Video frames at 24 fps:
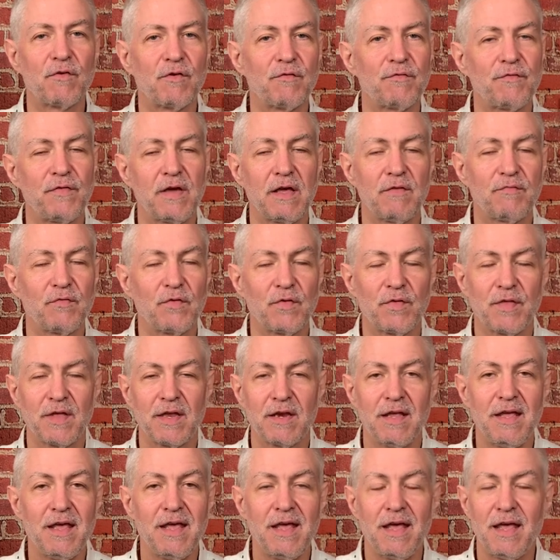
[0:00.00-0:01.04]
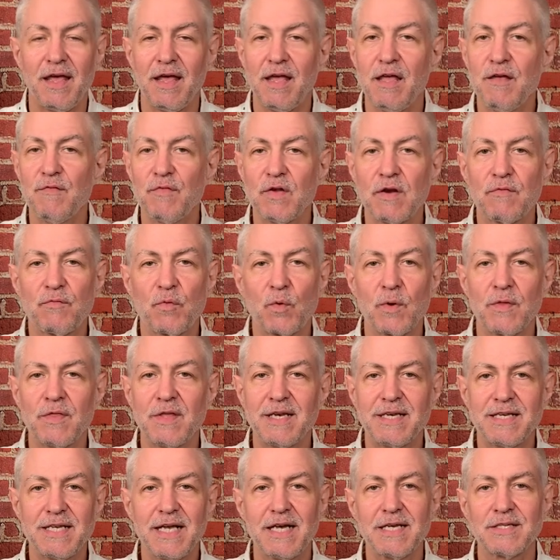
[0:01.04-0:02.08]
faithful, that even if we're in
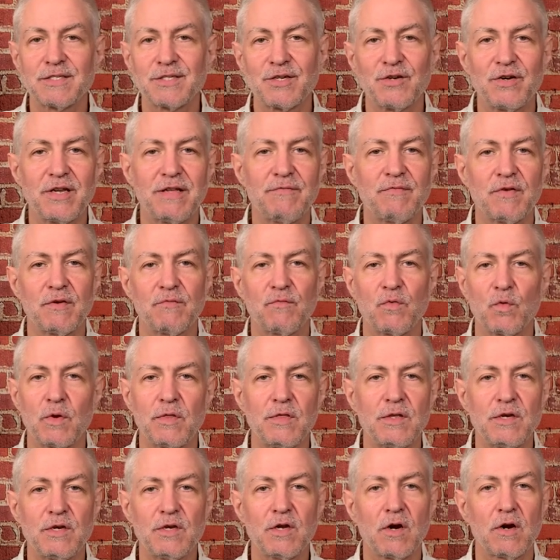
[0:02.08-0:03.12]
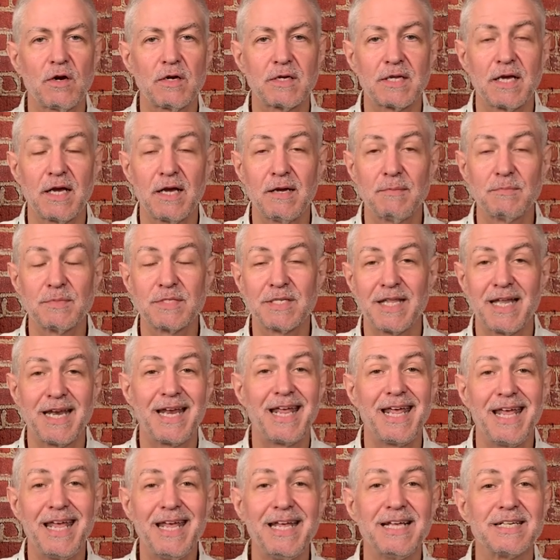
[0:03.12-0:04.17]
the desert, even if we're in the dark times,
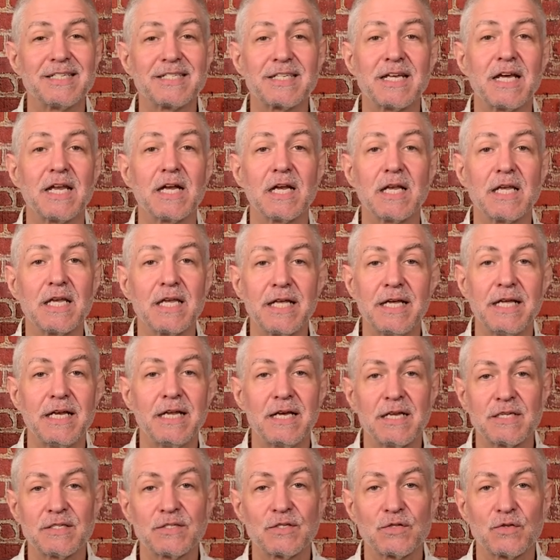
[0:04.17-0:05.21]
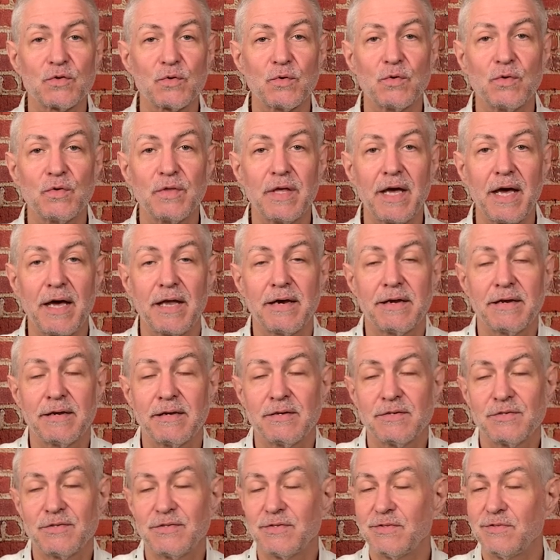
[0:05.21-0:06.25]
that He is going to lead us through that,
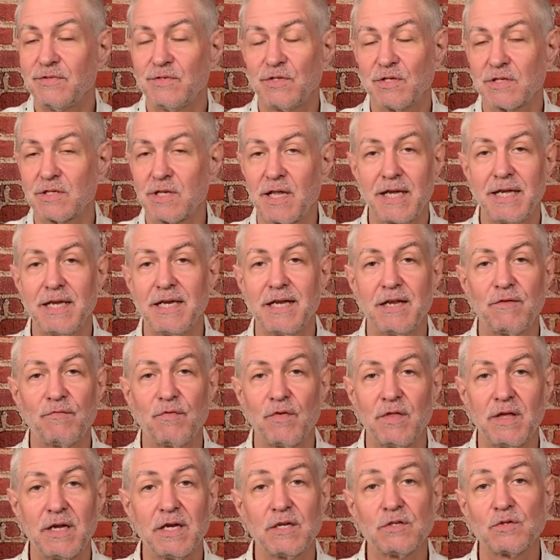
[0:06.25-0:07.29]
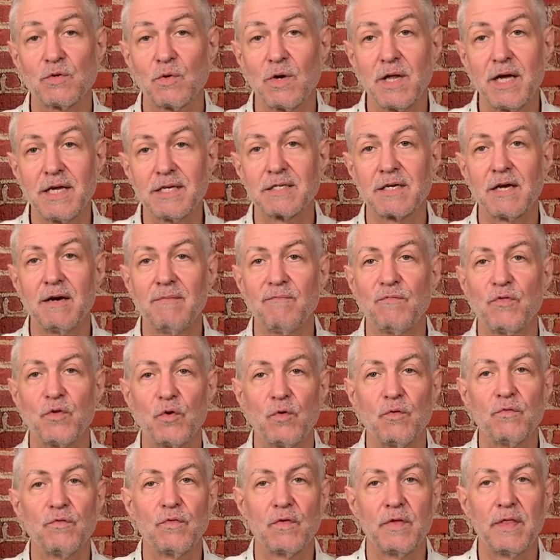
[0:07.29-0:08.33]
and just like He did for the Israelites, come
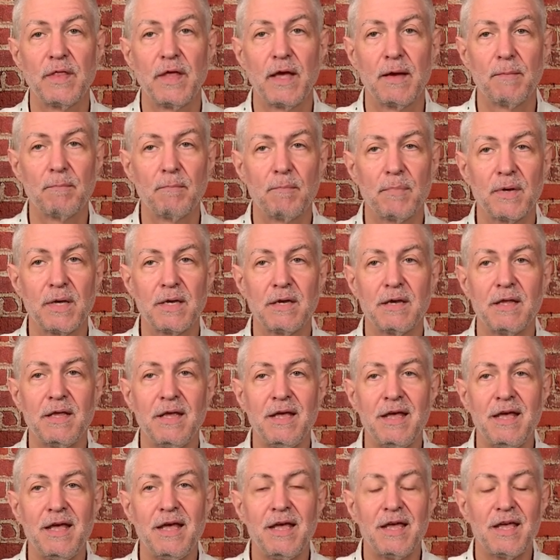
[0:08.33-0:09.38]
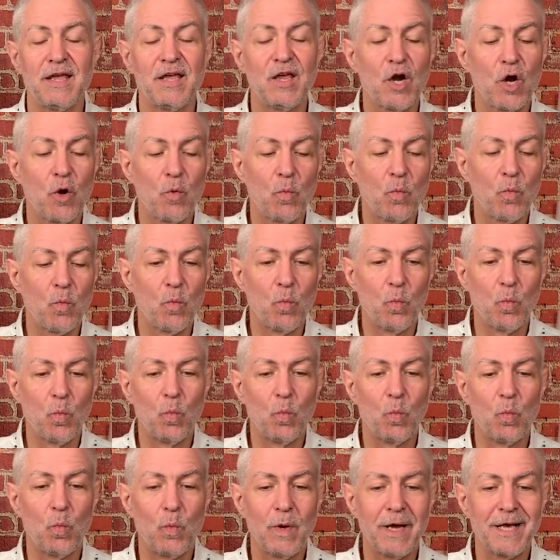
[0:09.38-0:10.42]
through for them. But, you know,
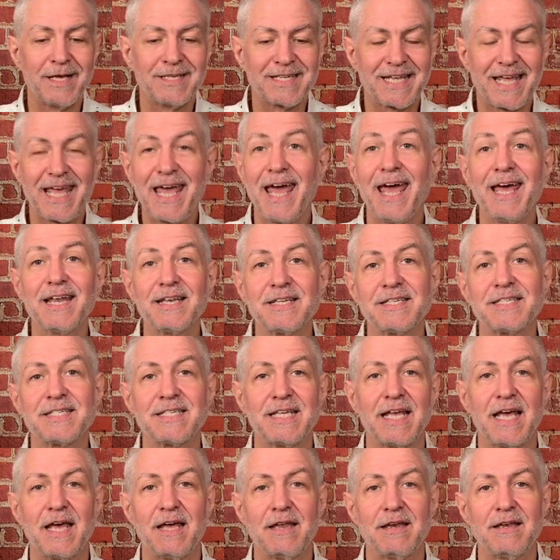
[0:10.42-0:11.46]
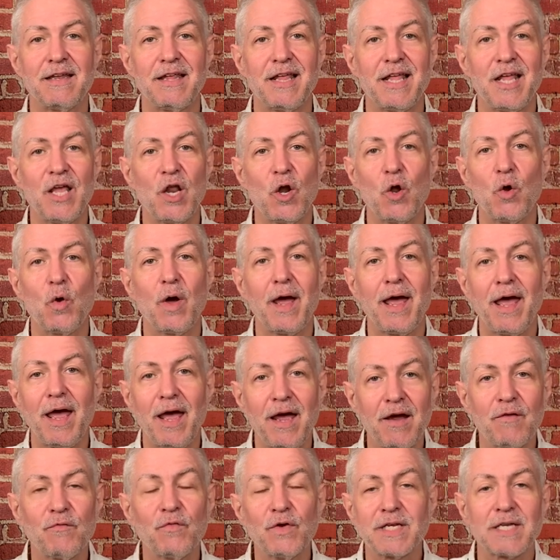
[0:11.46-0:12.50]
as Ken said, you know,
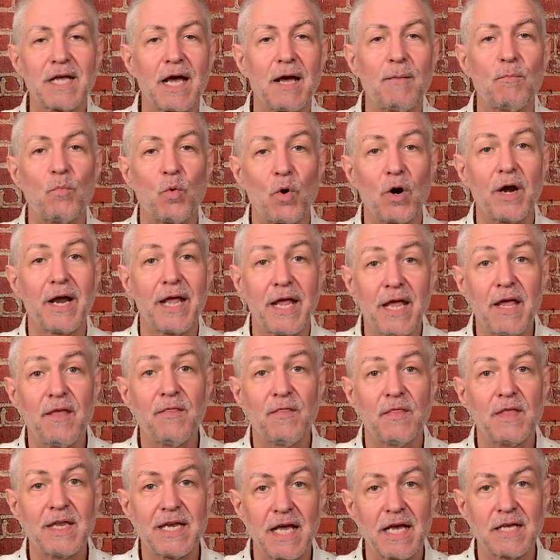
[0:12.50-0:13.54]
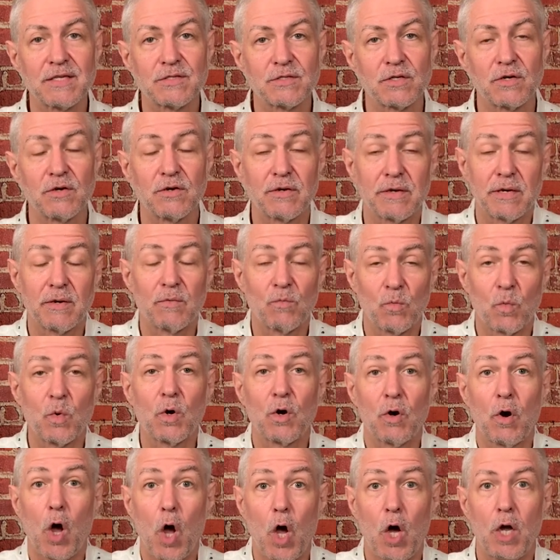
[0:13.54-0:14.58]
every time we're in the desert, and
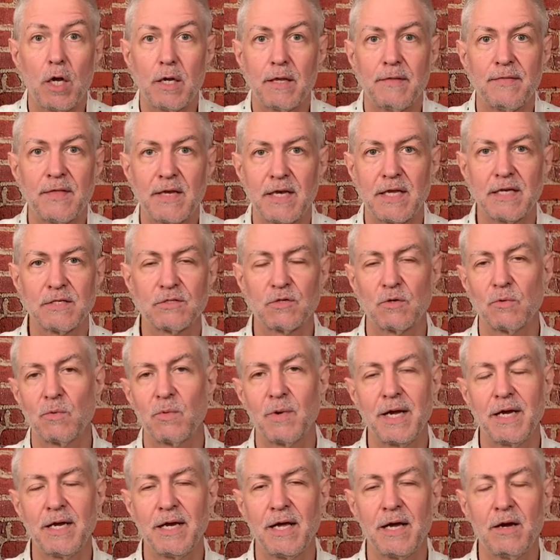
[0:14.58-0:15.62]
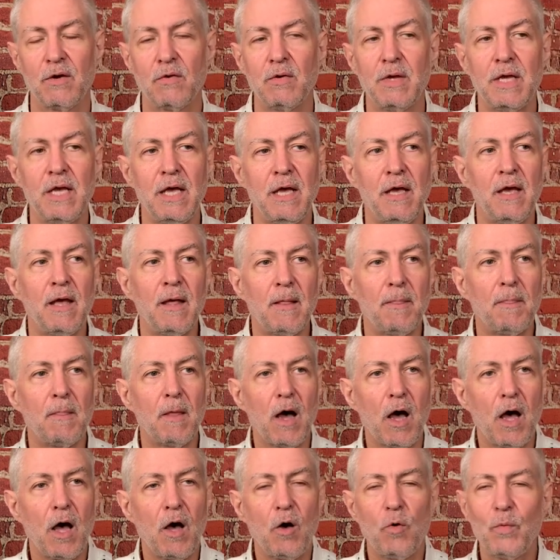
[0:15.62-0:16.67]
we're all in the desert right now,
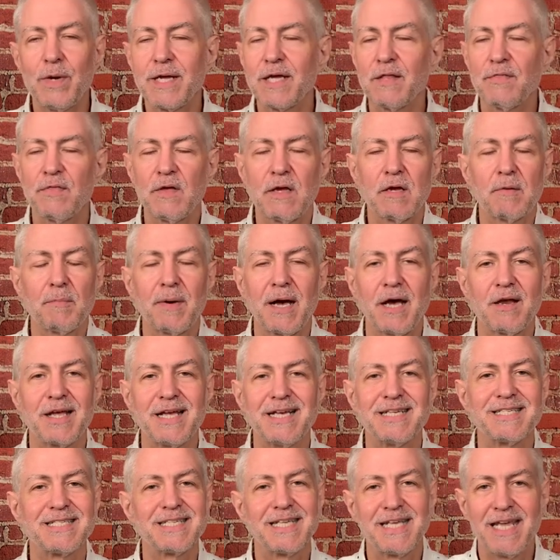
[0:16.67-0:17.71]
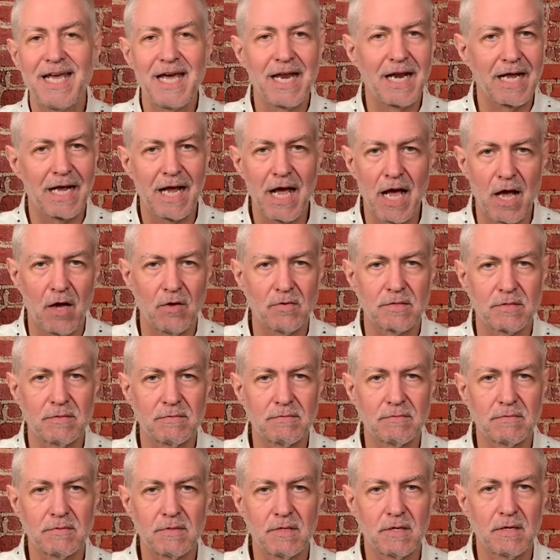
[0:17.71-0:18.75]
all we can think about is getting out.
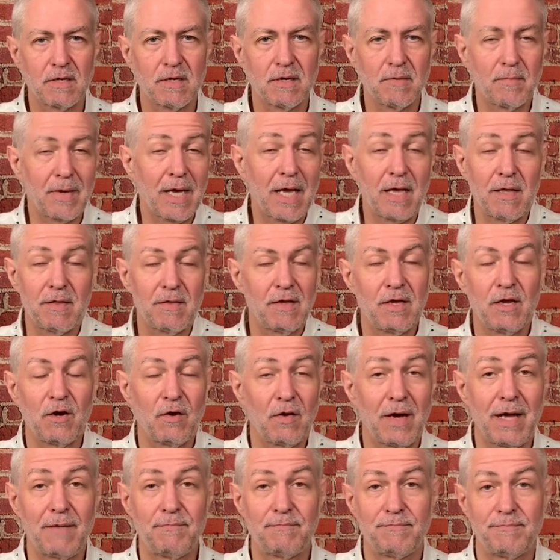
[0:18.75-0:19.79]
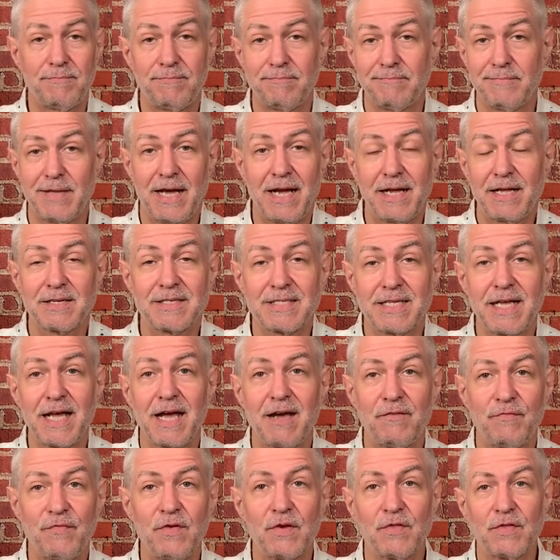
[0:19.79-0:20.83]
I can say
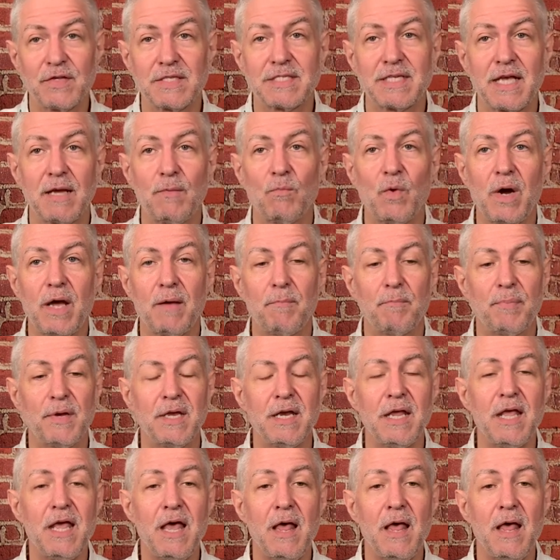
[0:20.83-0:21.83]
I feel the same way, but